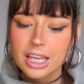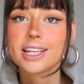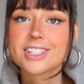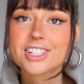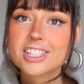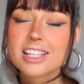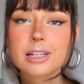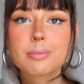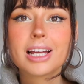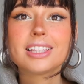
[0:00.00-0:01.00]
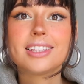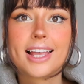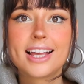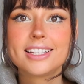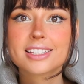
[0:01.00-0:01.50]
And just like my
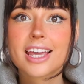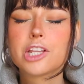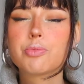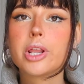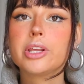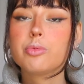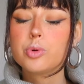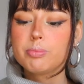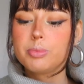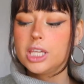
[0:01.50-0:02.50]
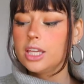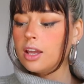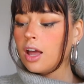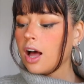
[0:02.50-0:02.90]
last Get Ready With Me,